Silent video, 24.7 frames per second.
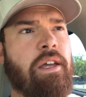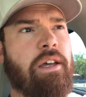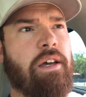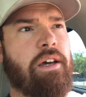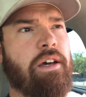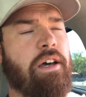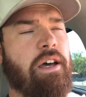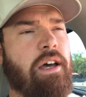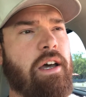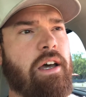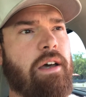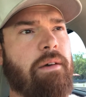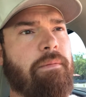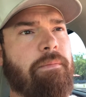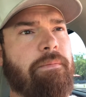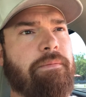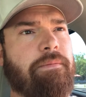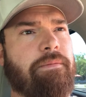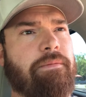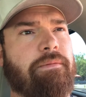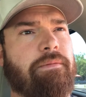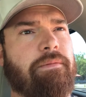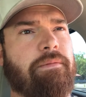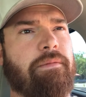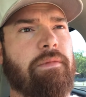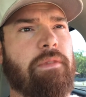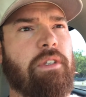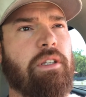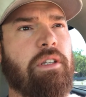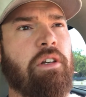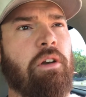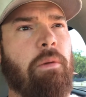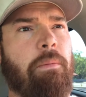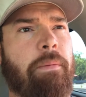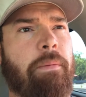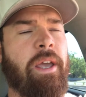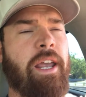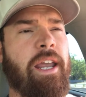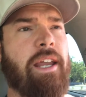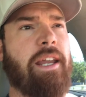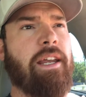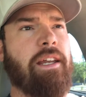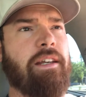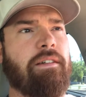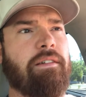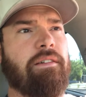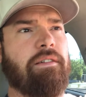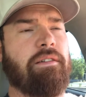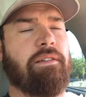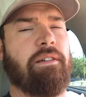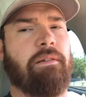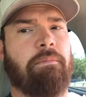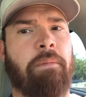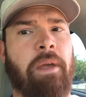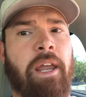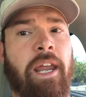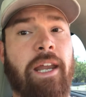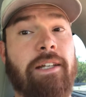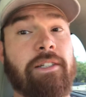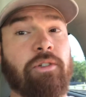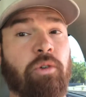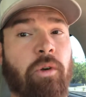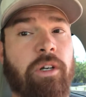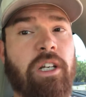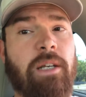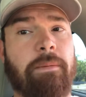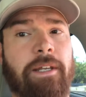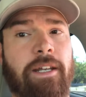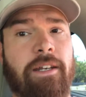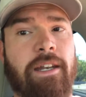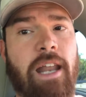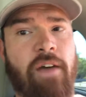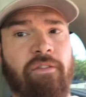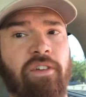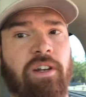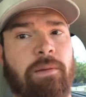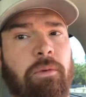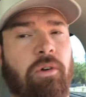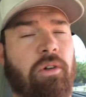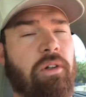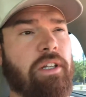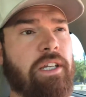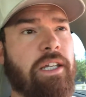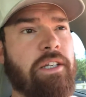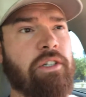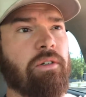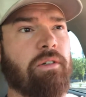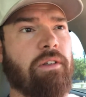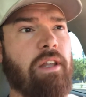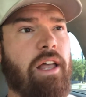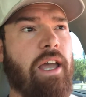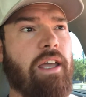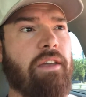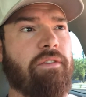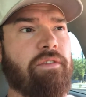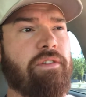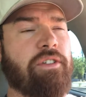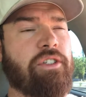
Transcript: Um, you pain, pain's going to be inevitable in your life.